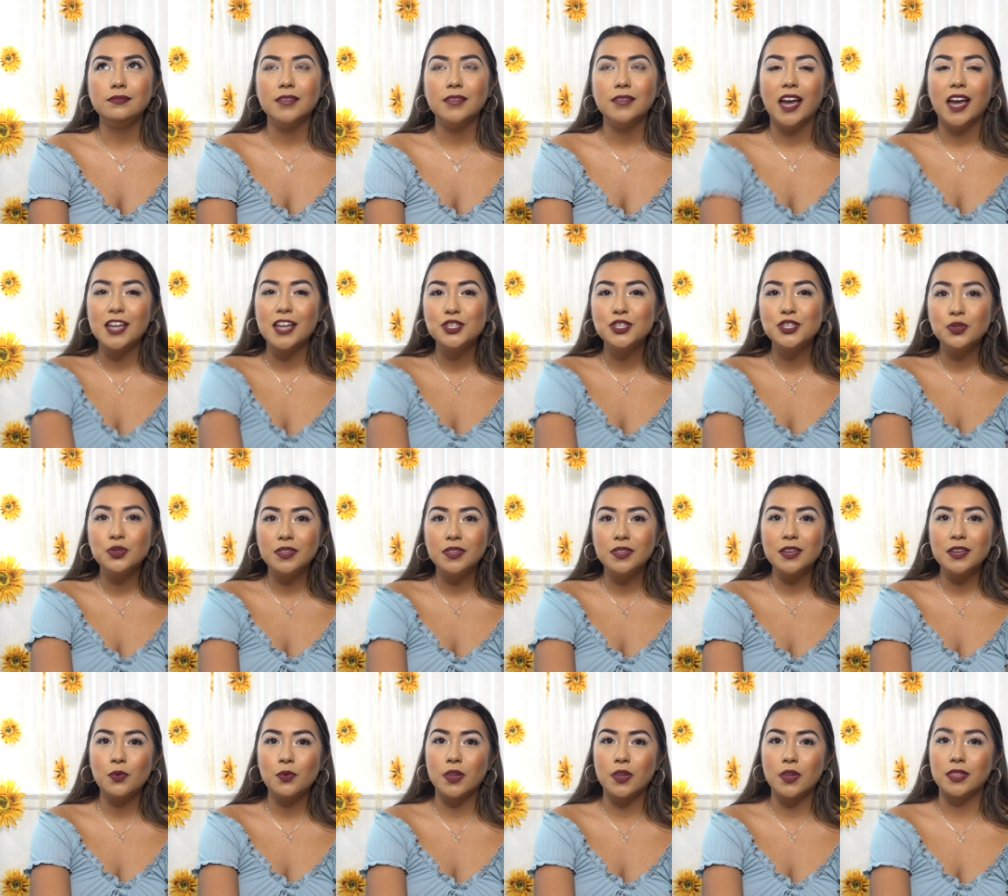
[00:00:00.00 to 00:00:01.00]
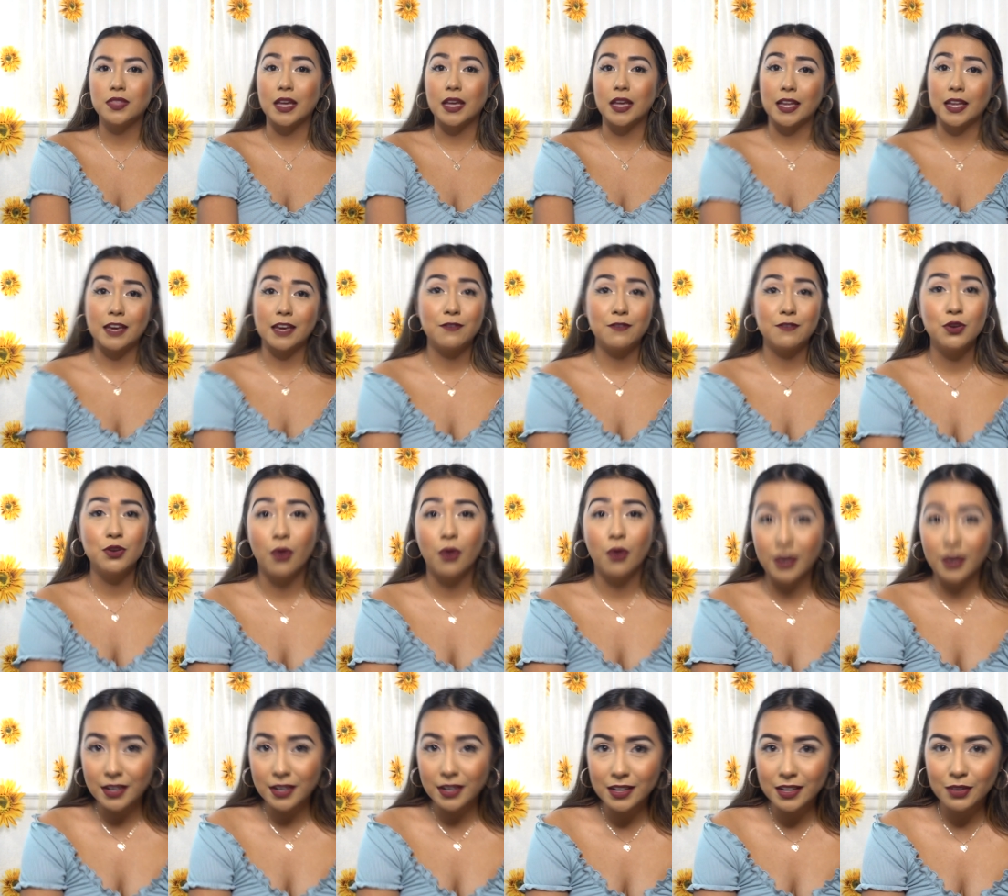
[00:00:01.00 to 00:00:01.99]
I do think one thing, like if you are
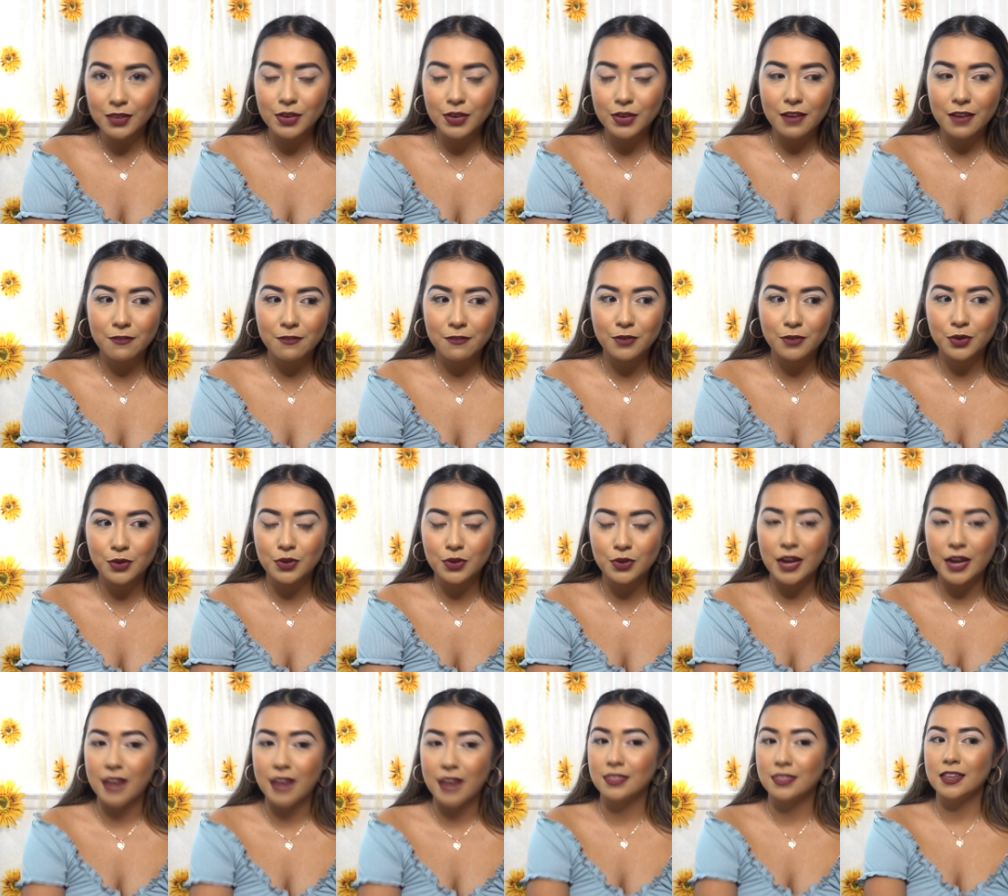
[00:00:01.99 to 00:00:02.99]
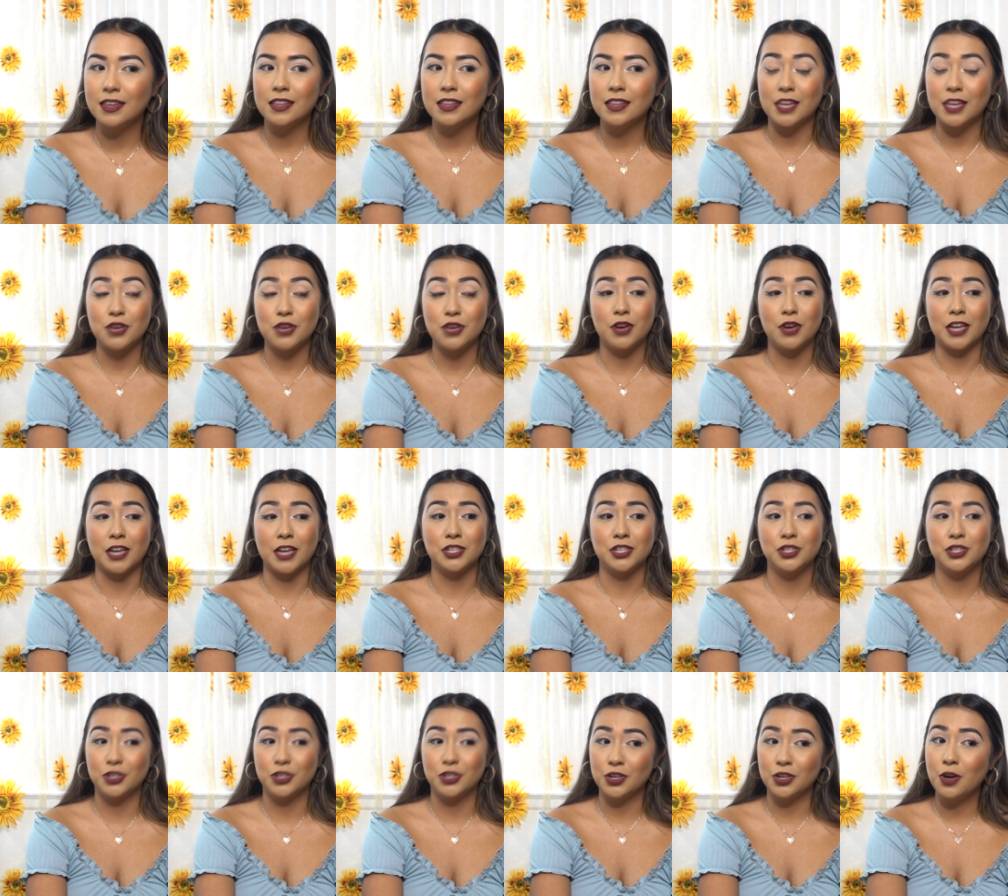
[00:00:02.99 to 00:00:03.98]
gonna go get food, I think that you guys
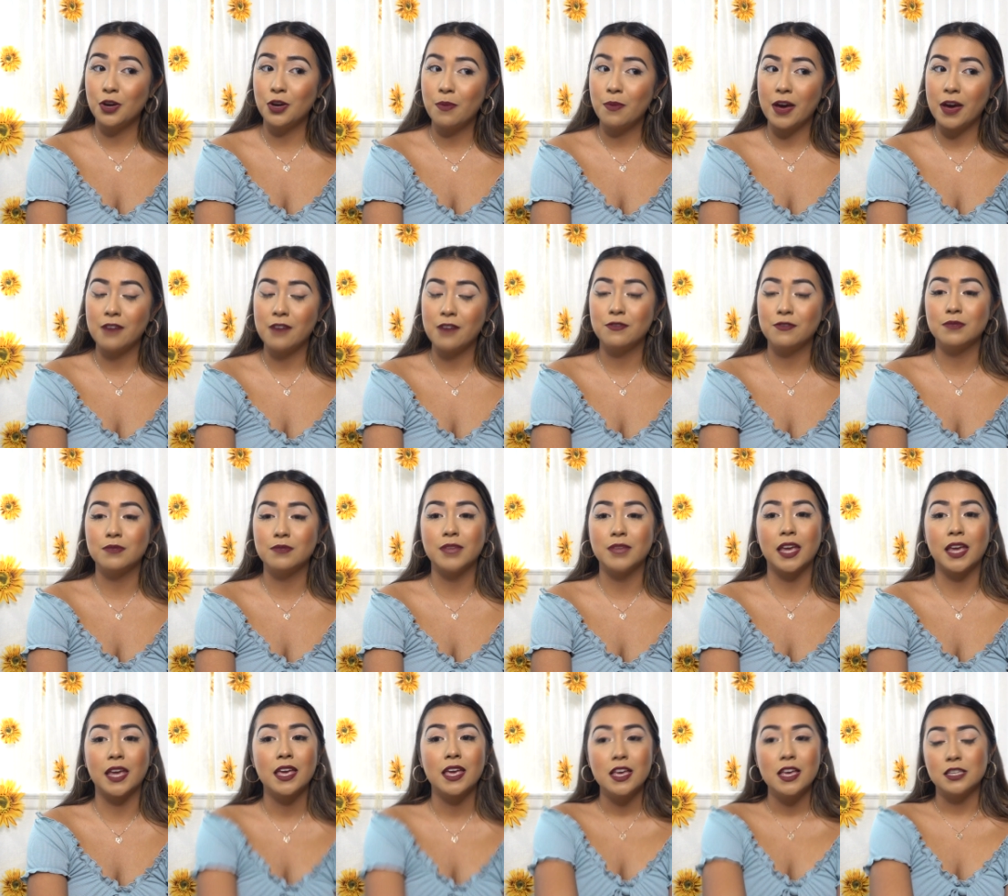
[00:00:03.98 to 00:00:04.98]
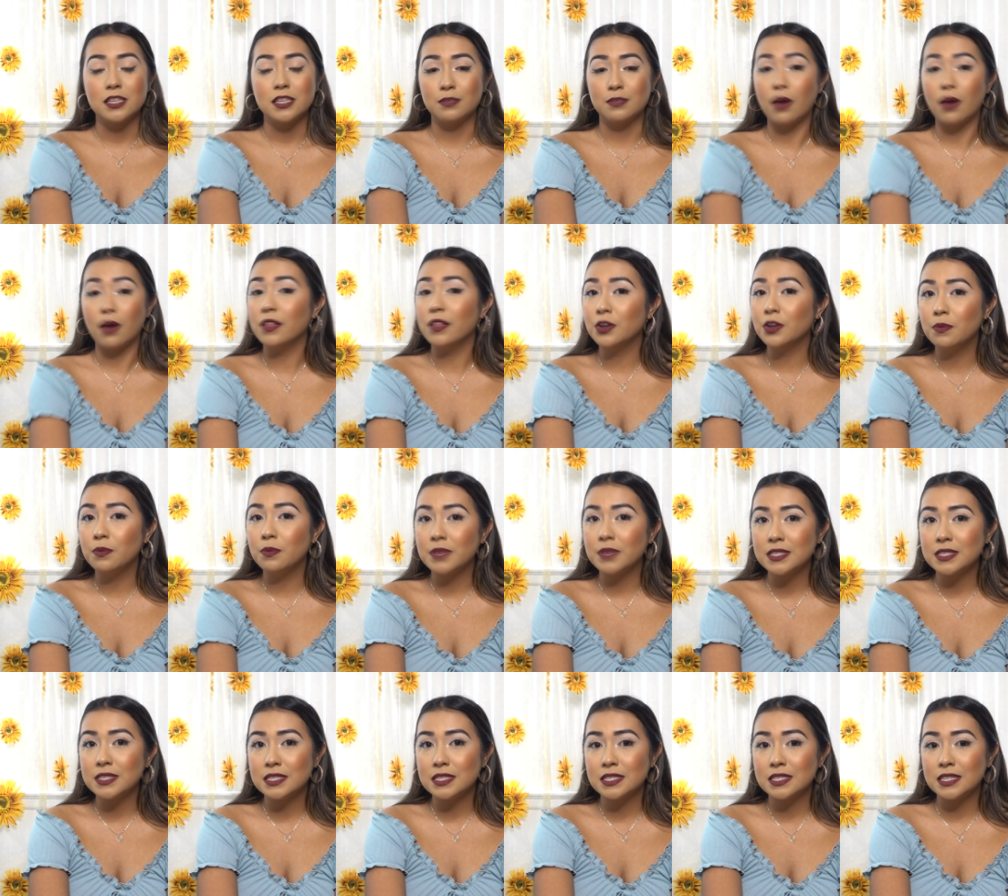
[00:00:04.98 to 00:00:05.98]
should go buy from like small little
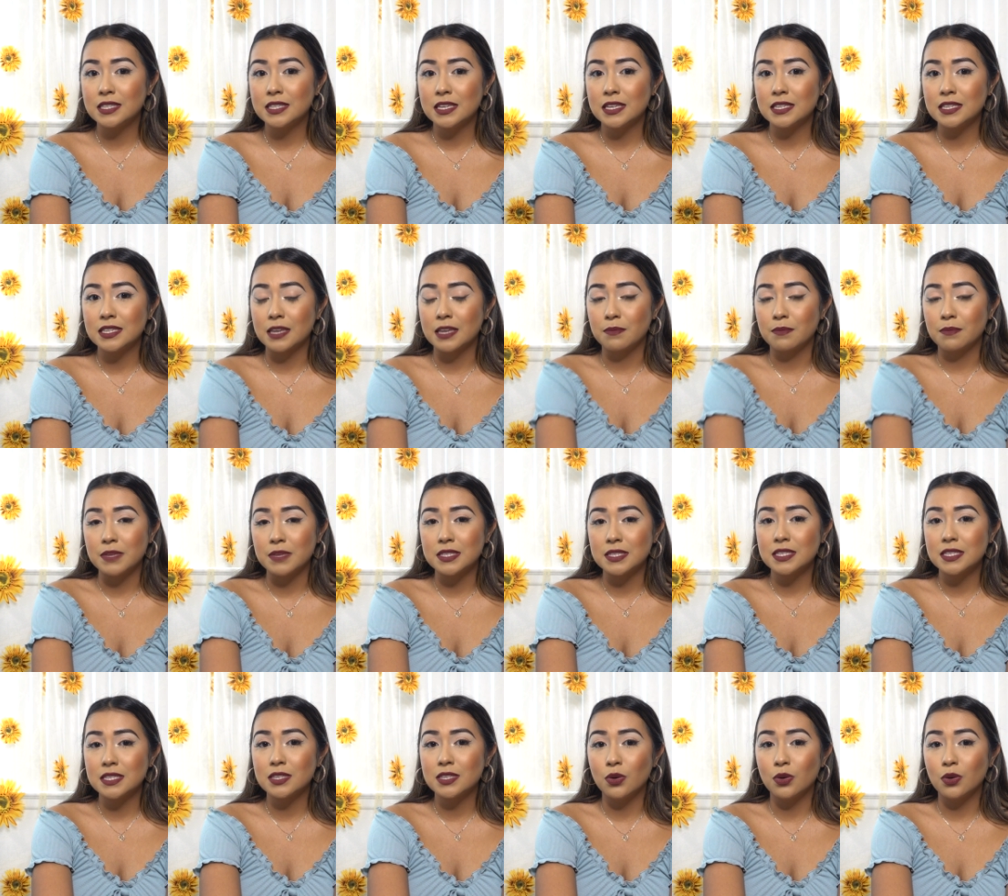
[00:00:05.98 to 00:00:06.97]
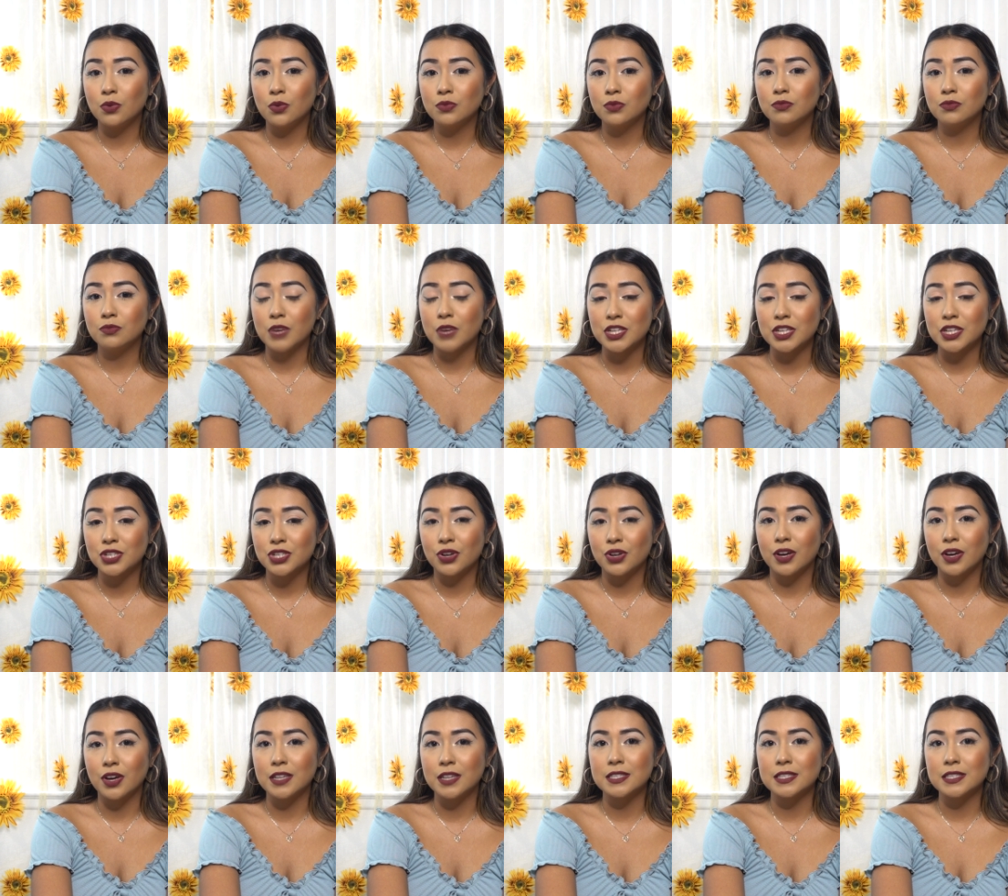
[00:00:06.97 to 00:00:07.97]
businesses, like business-owned
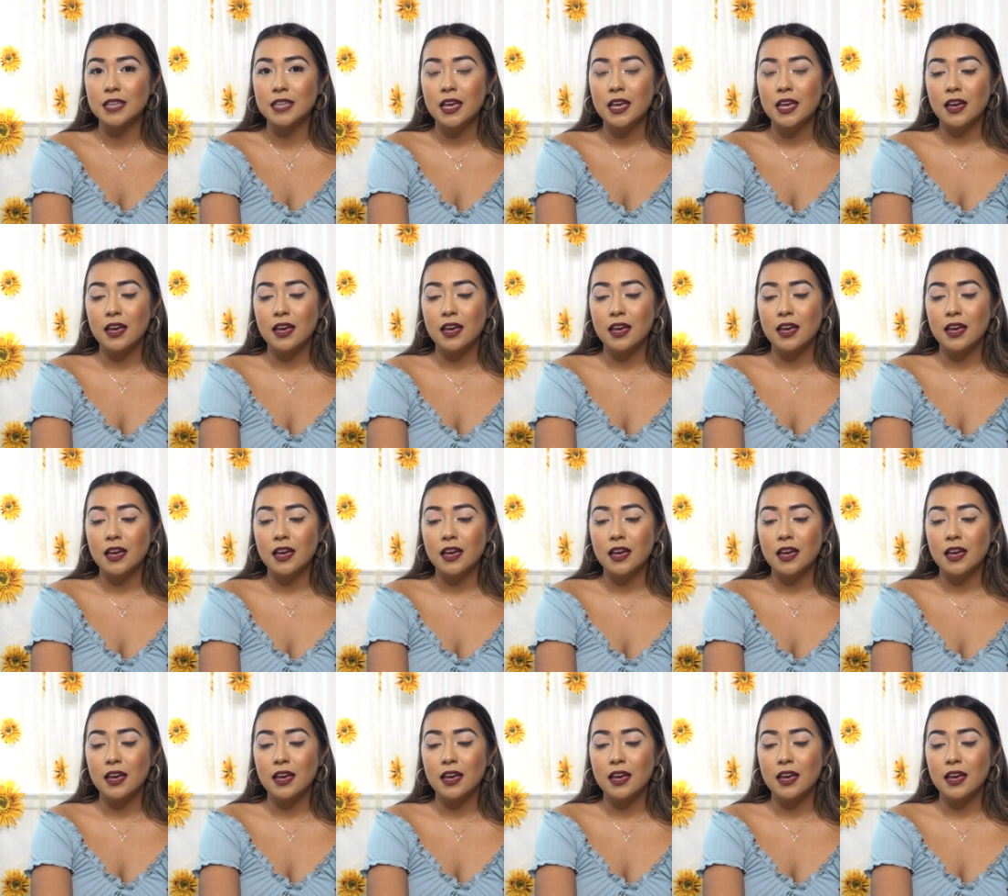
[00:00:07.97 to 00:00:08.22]
restaurants,